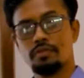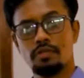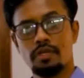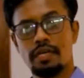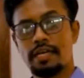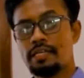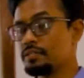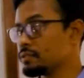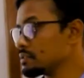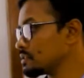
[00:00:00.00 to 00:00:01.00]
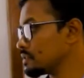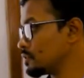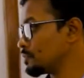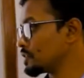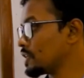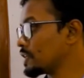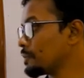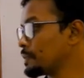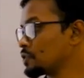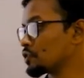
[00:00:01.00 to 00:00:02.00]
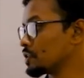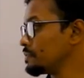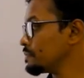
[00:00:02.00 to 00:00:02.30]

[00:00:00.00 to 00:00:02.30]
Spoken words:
Again, you may take a picture.